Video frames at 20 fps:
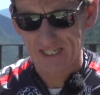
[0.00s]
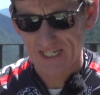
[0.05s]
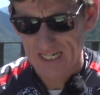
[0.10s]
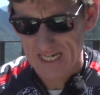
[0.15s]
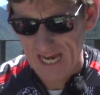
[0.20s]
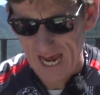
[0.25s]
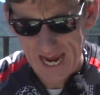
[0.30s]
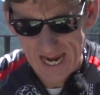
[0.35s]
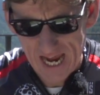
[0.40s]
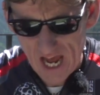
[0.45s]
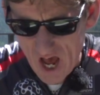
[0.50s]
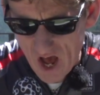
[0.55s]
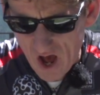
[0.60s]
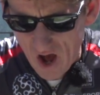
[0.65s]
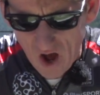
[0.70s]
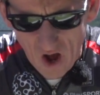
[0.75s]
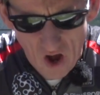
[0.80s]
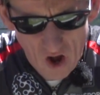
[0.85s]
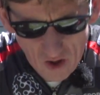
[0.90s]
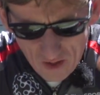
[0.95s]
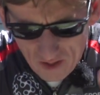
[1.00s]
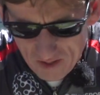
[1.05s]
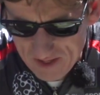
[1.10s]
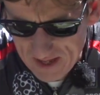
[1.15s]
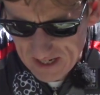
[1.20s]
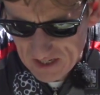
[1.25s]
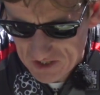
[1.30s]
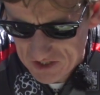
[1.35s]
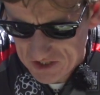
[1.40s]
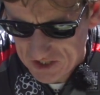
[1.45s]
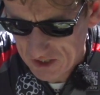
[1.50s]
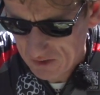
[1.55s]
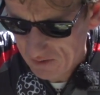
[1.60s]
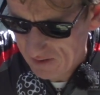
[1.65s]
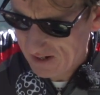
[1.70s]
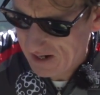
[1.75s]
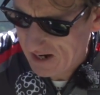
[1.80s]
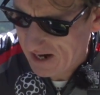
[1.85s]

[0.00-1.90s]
today are these two.